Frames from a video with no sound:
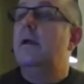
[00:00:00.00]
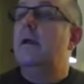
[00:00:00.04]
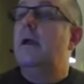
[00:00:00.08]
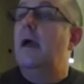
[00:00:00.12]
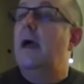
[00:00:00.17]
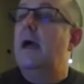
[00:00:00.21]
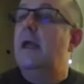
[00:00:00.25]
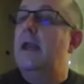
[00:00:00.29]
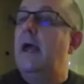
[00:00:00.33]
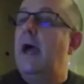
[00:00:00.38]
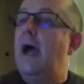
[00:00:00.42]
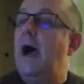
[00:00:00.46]

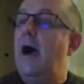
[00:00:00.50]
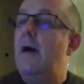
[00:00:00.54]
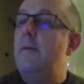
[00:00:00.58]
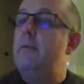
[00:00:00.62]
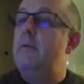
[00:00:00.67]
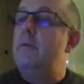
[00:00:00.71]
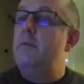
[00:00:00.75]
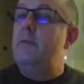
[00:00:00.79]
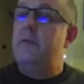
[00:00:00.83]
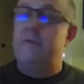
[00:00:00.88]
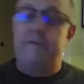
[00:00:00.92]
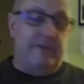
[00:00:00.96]
An
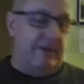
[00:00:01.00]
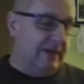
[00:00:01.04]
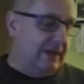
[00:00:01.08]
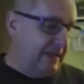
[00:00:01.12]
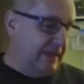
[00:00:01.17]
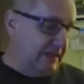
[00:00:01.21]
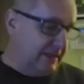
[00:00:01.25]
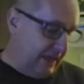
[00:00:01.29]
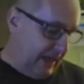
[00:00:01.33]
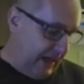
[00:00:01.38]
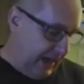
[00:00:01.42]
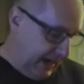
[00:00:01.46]
album with at
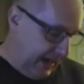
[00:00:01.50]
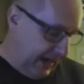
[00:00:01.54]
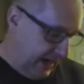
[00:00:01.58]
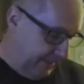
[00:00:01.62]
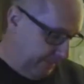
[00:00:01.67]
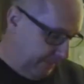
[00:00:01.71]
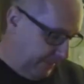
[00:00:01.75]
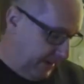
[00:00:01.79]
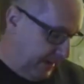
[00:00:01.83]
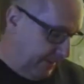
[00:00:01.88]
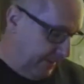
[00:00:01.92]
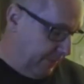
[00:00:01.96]
least 8
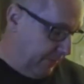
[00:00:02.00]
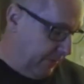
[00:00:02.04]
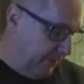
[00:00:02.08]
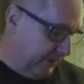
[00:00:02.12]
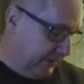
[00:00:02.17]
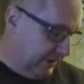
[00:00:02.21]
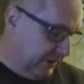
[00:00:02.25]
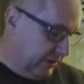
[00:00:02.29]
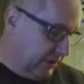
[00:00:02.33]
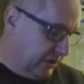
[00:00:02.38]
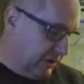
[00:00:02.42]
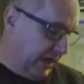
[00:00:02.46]
people
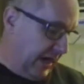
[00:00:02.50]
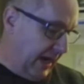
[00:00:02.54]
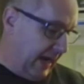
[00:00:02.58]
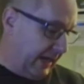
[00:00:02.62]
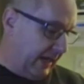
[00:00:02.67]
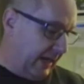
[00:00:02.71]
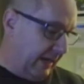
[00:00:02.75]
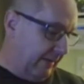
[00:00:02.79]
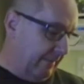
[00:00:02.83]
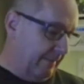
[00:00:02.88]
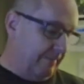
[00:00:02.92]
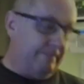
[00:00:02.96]
on the
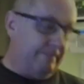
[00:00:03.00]
jacket.